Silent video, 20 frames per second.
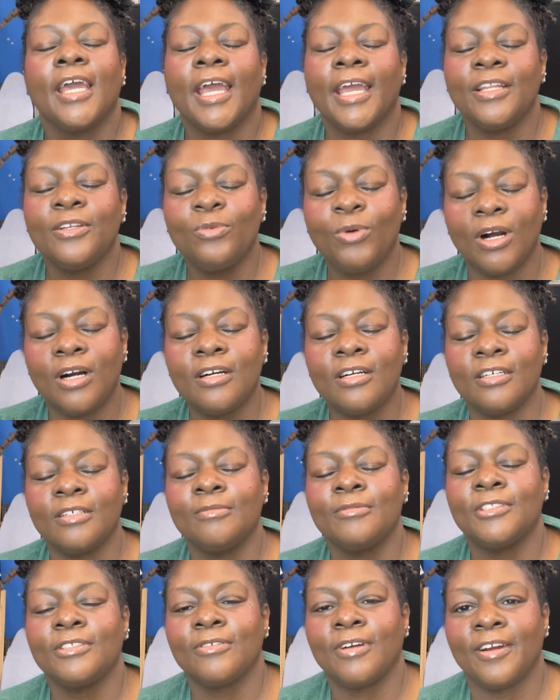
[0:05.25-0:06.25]
and
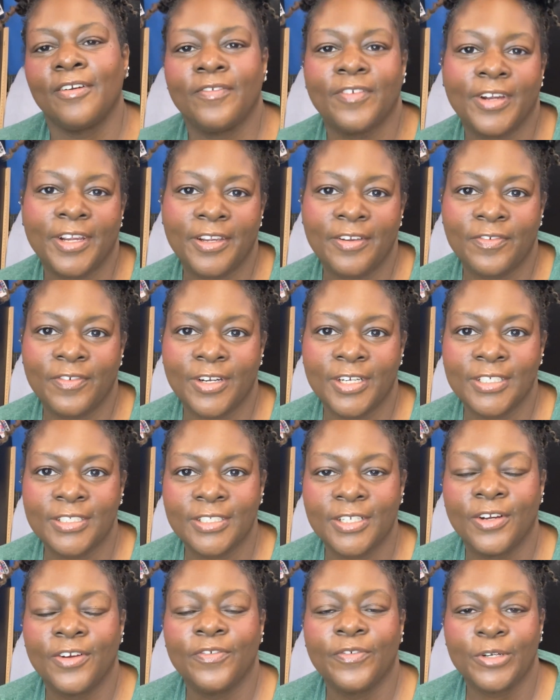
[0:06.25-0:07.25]
welcome to our very first
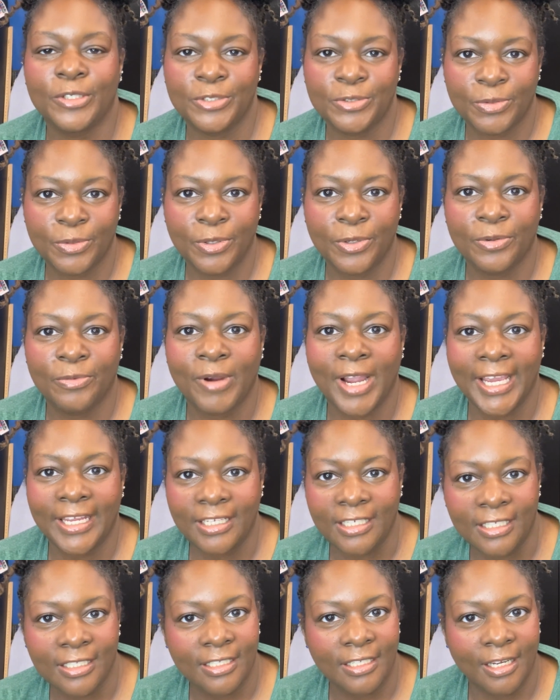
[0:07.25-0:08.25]
virtual
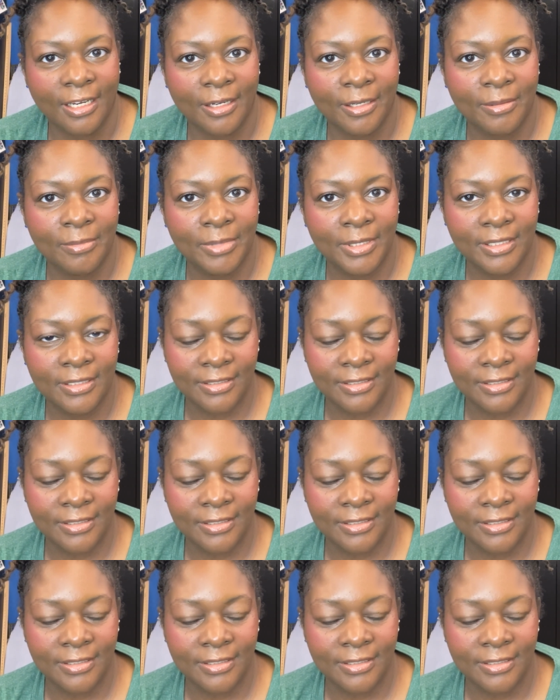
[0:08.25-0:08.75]
writing club.